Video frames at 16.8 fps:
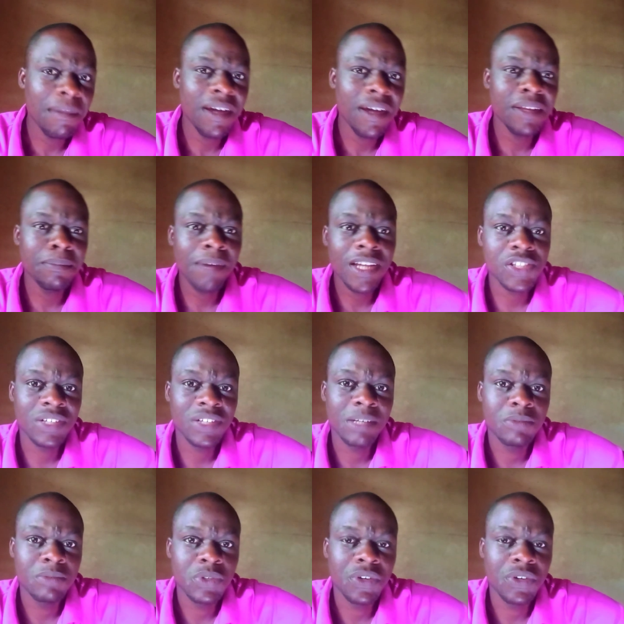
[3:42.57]
about passion,
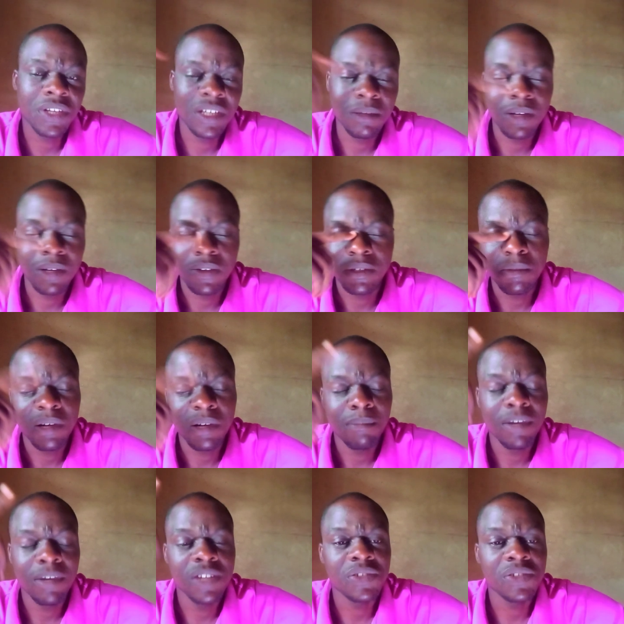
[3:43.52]
I'm talking about
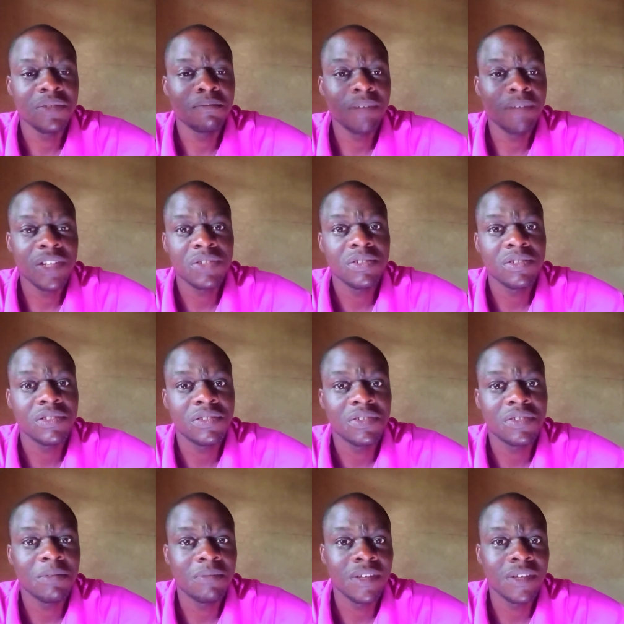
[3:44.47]
about passion. Passion
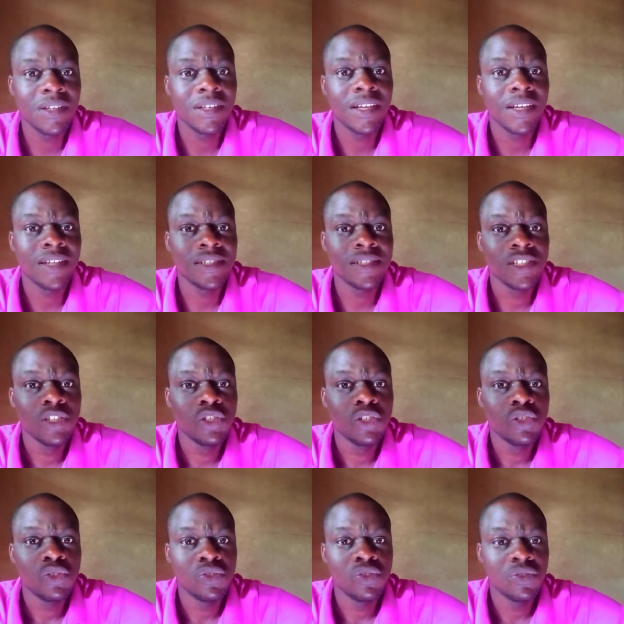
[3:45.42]
is something that
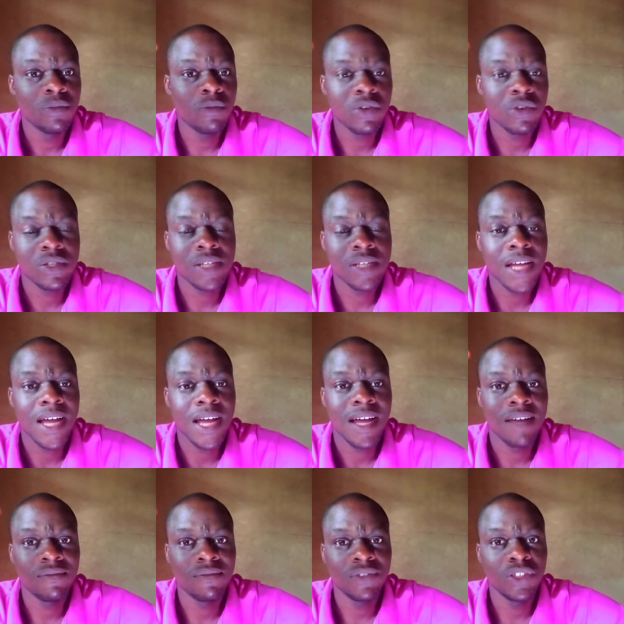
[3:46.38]
you must
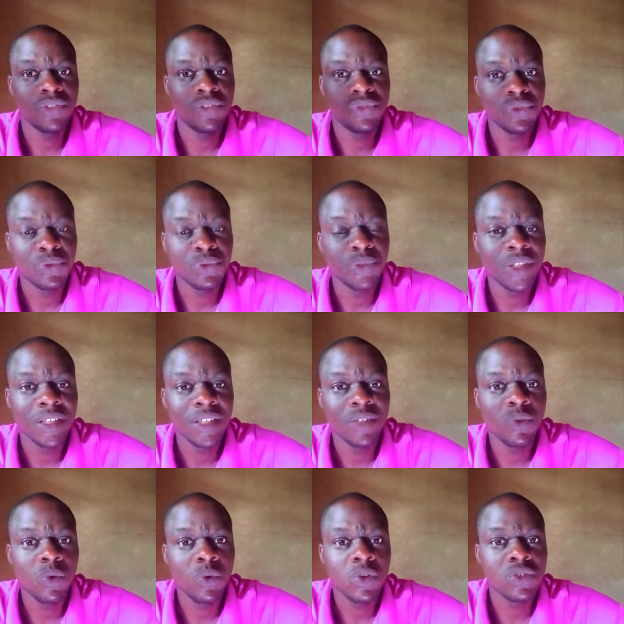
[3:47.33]
have if you
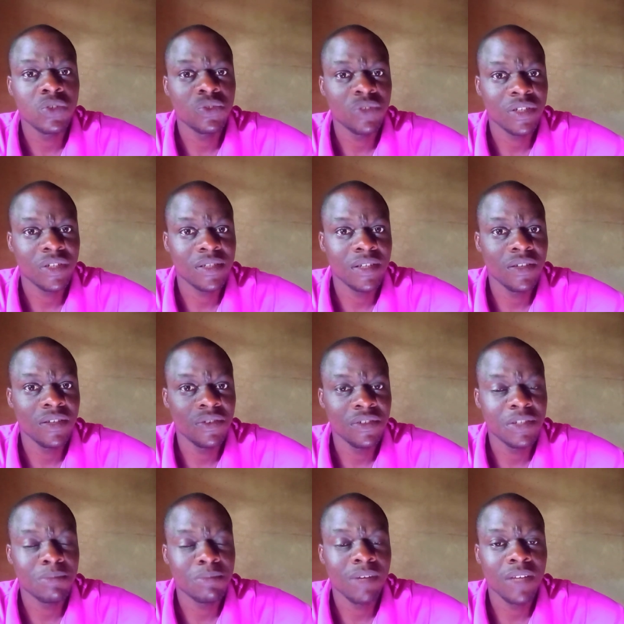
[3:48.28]
really want to excel
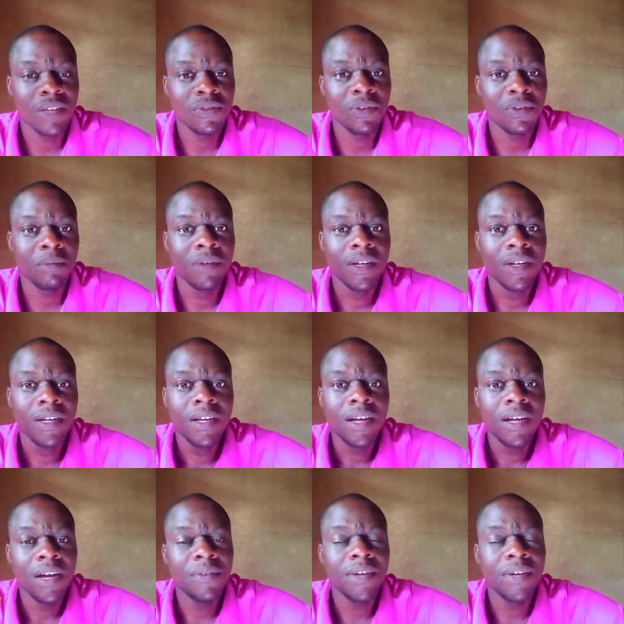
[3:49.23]
on this platform.
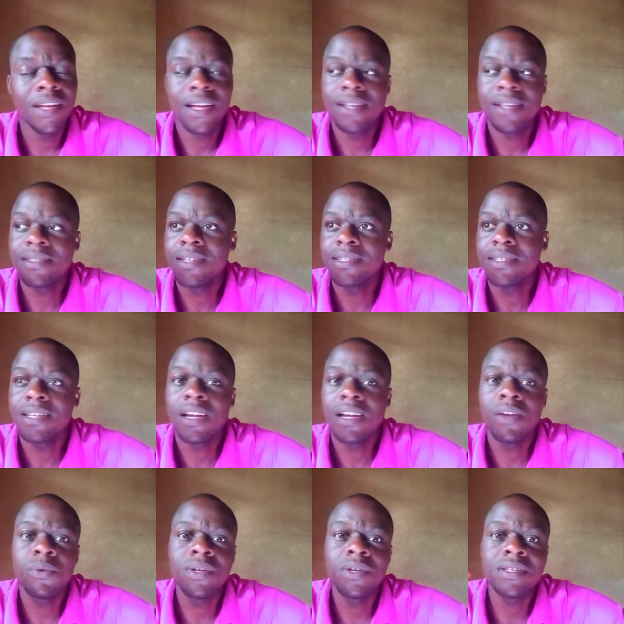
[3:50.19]
I realized that
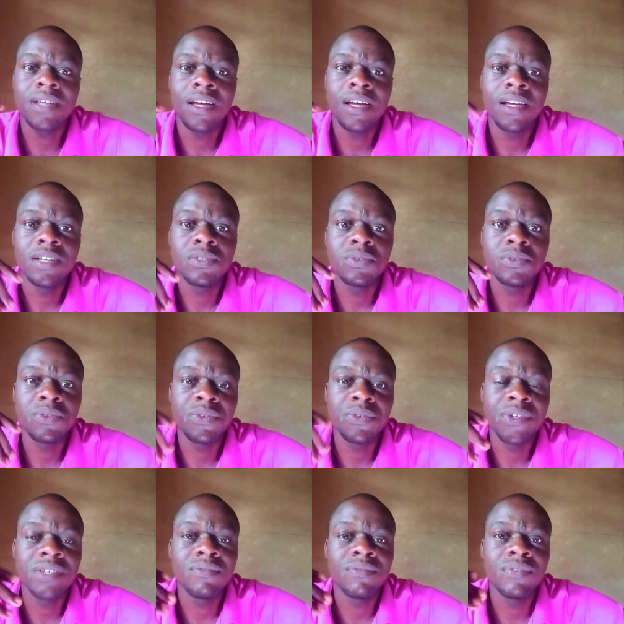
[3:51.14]
I went ahead to
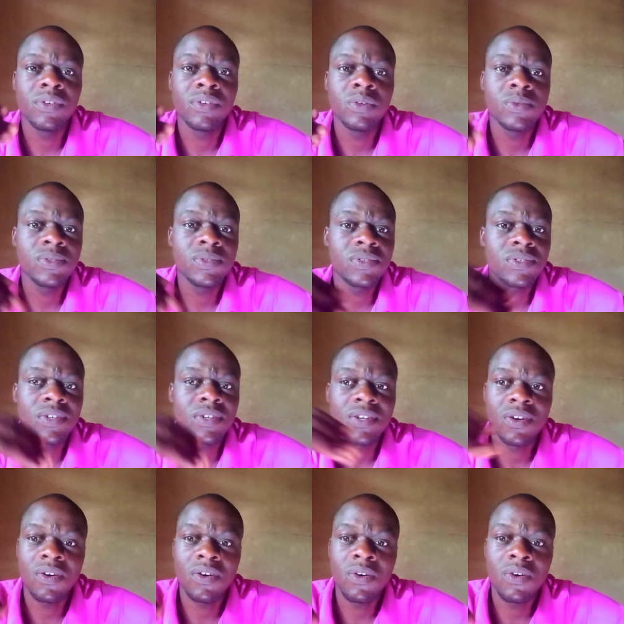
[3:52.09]
create videos